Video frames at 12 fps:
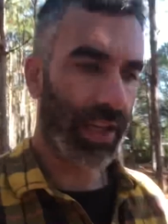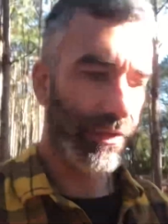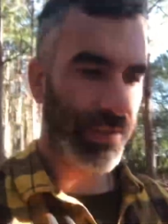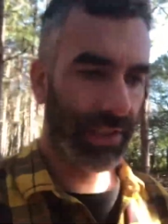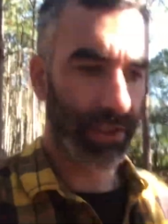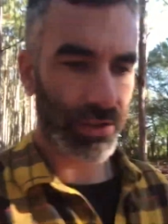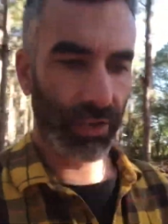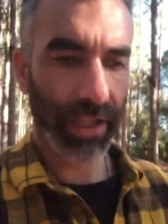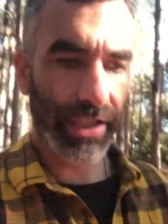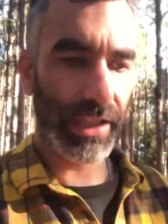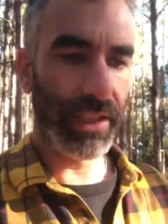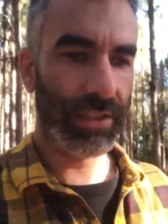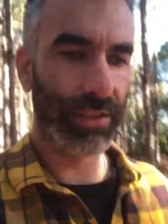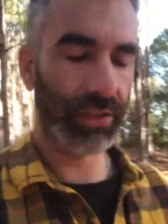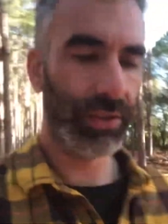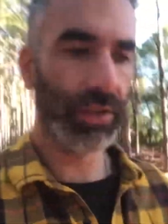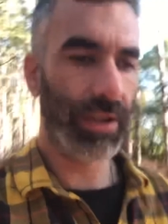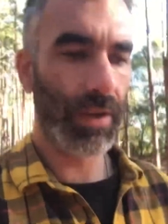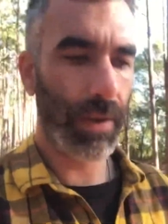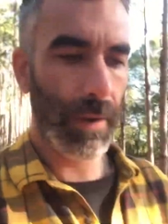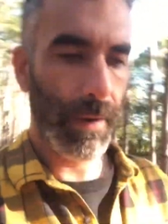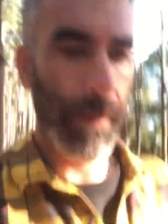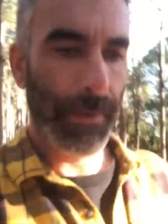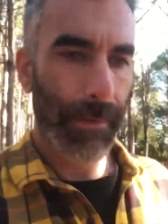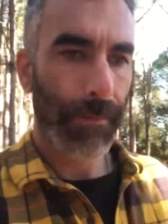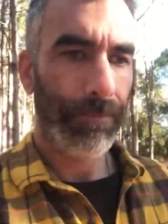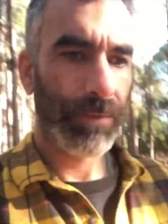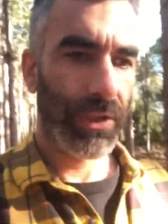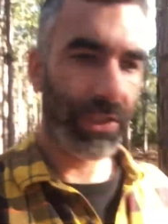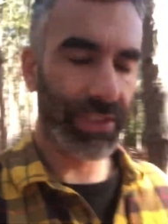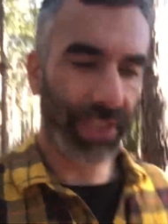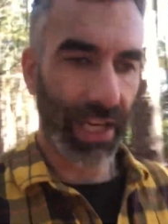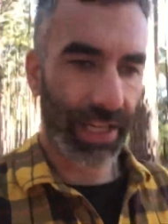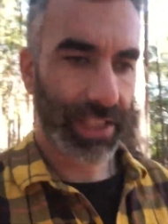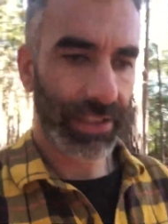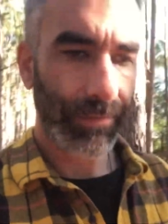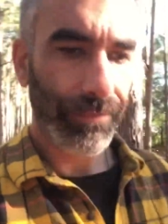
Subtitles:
of integrating into society.